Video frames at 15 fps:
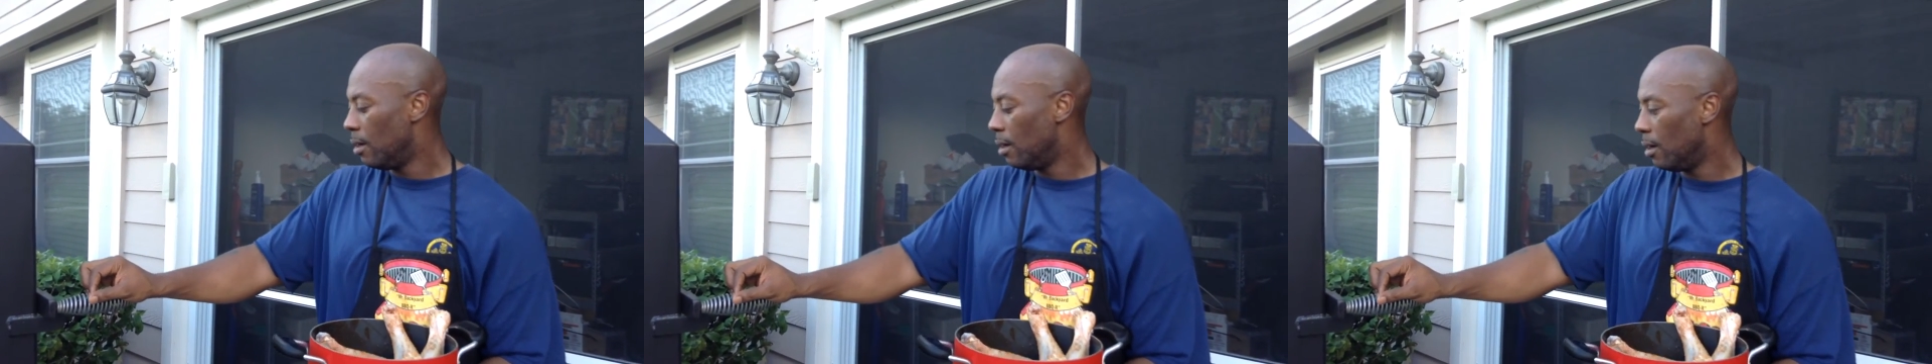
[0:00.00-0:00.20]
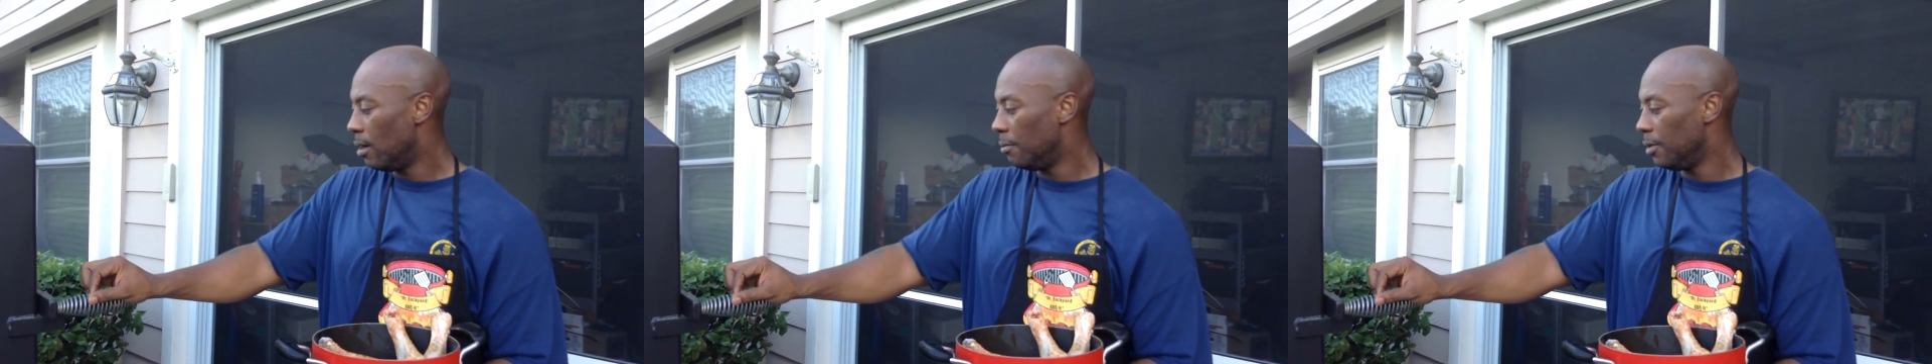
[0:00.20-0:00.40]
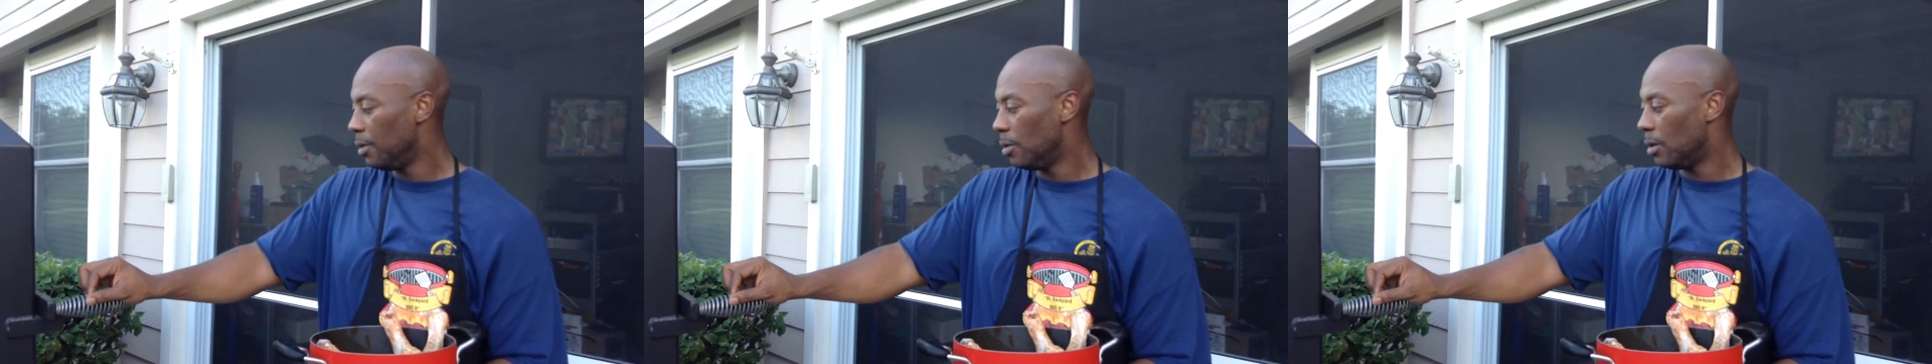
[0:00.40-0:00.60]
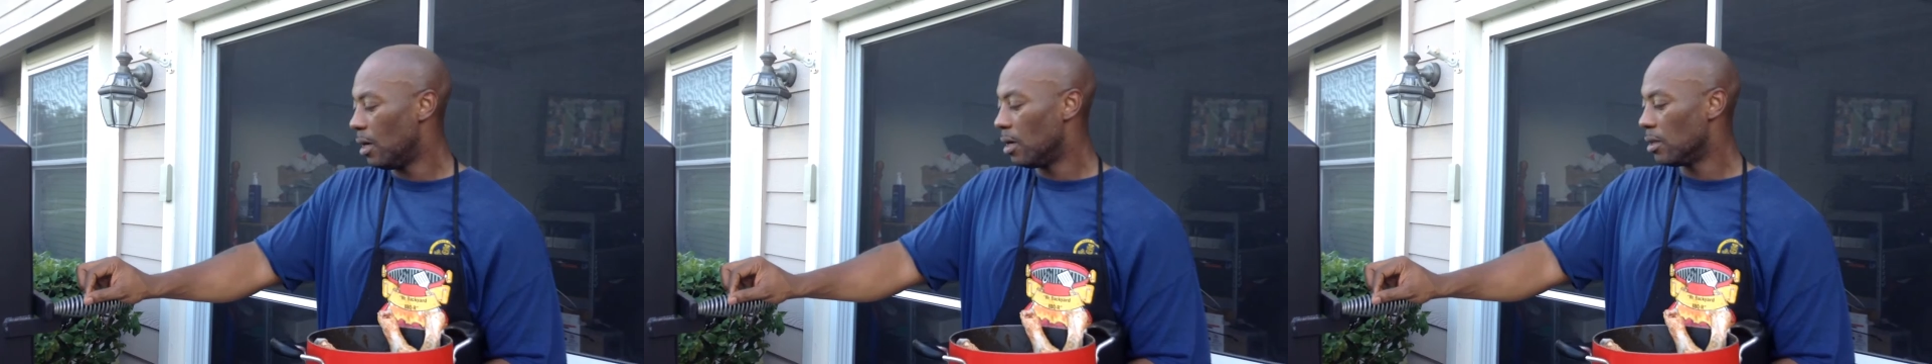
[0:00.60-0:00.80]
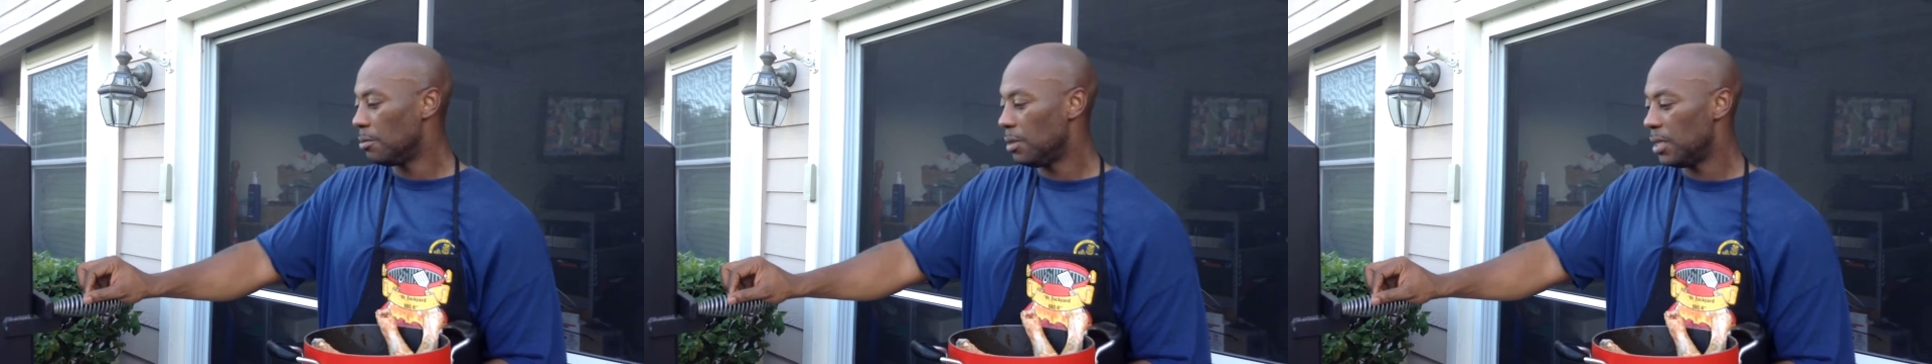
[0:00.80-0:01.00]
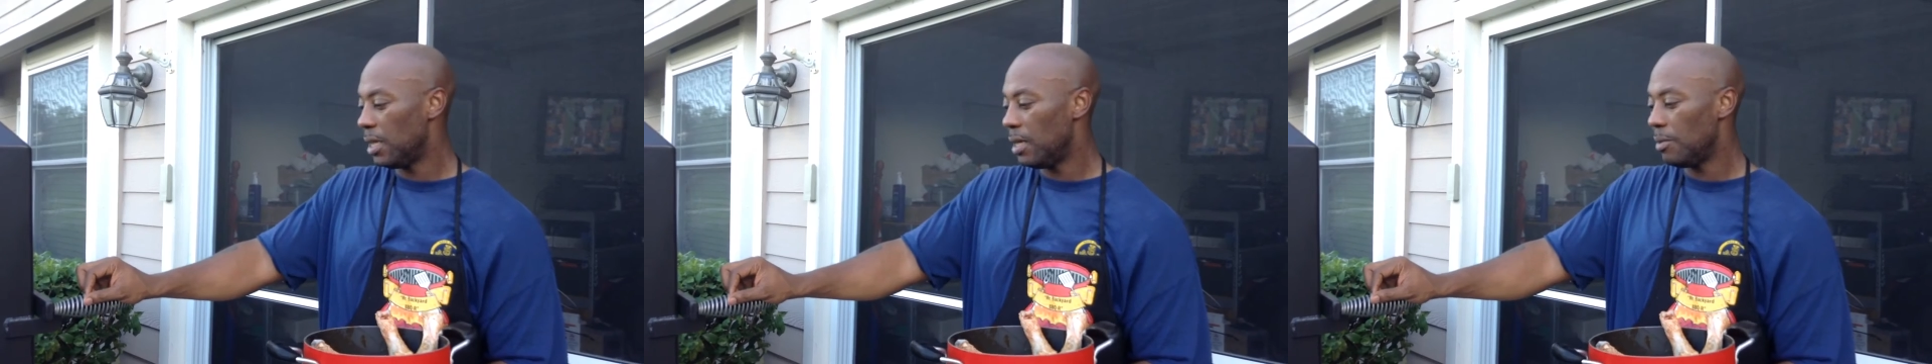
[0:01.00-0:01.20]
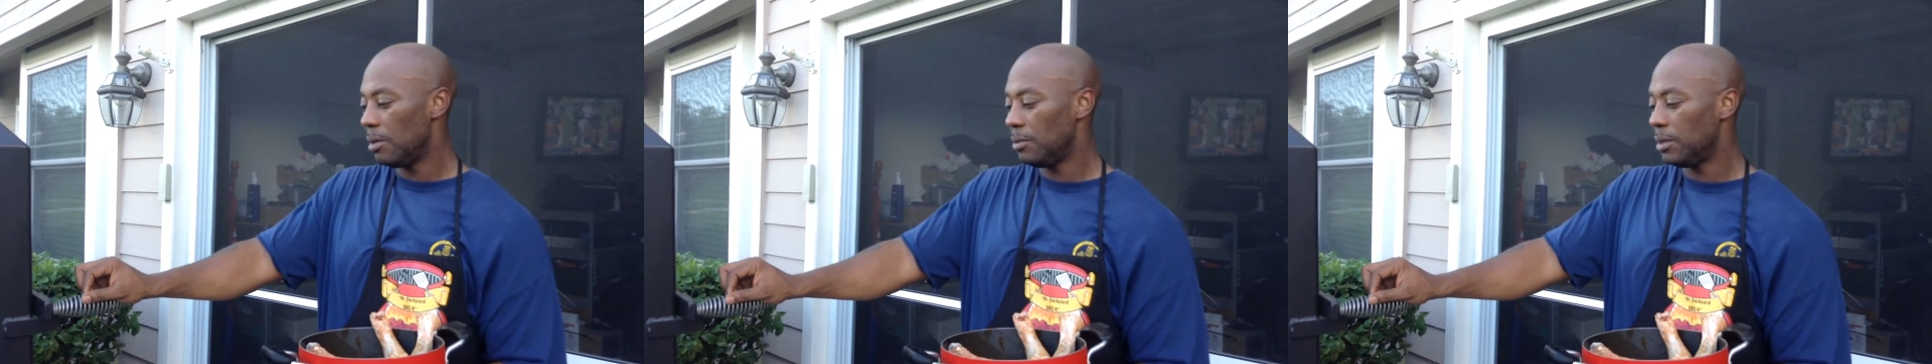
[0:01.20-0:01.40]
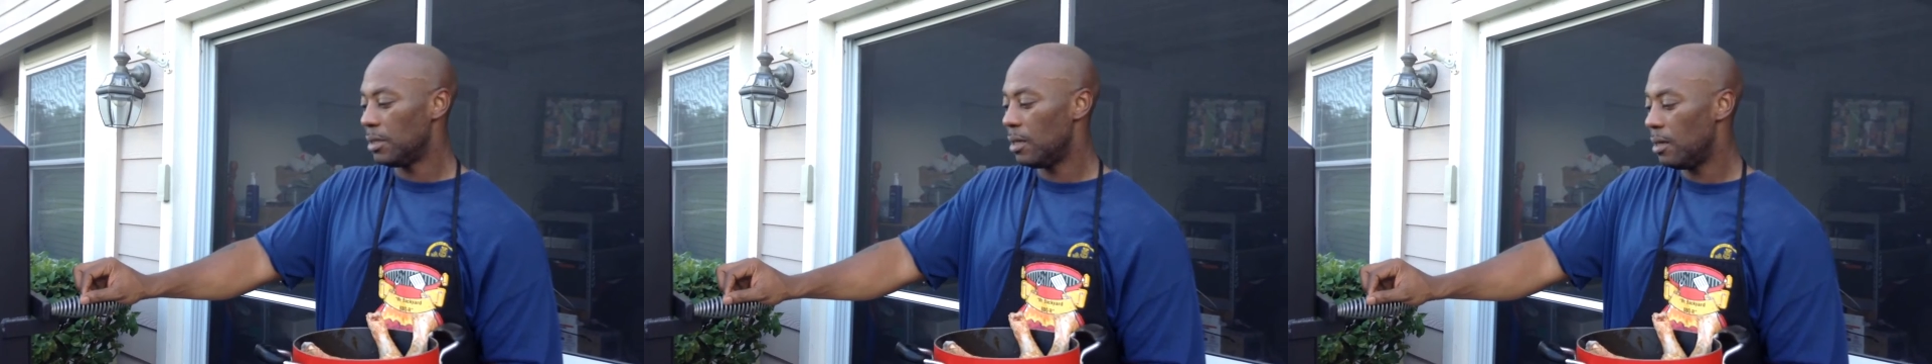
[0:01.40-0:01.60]
Um, doing an awesome jam
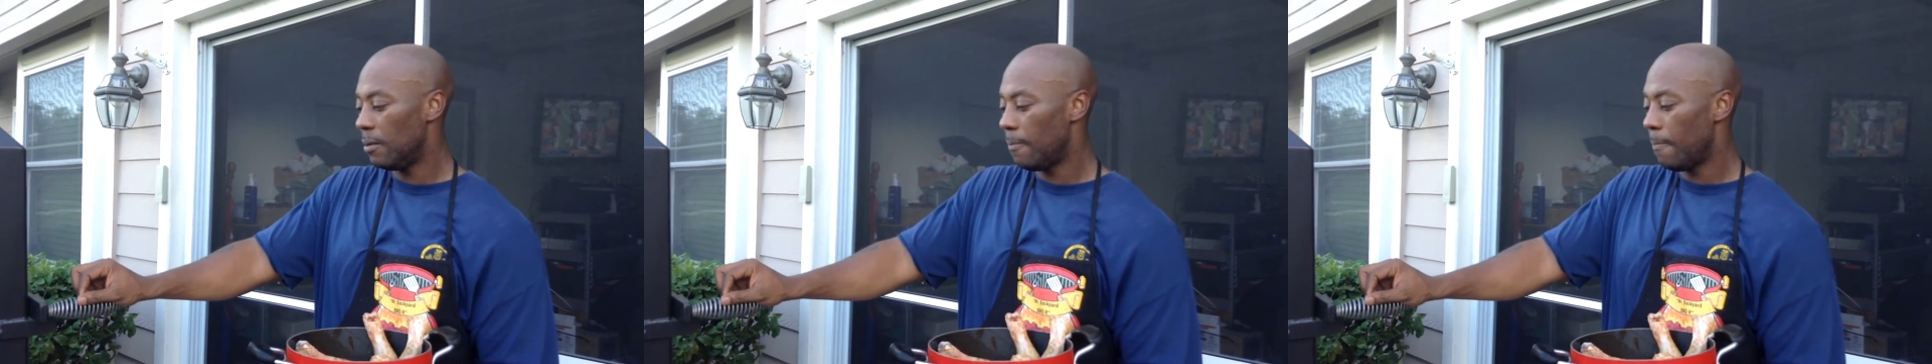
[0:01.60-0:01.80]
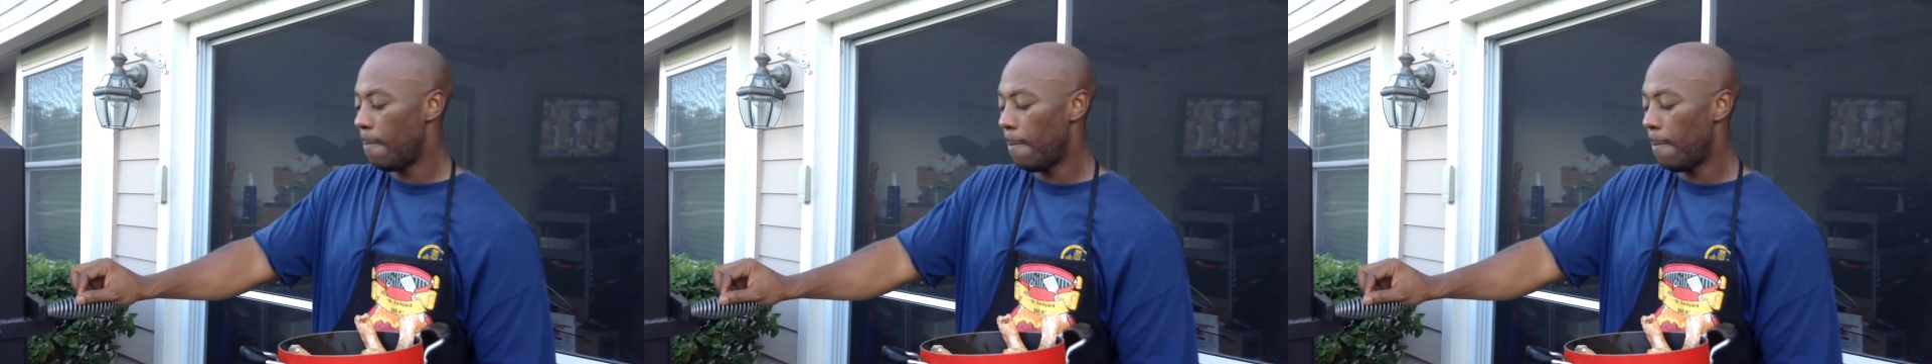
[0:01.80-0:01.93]
up job.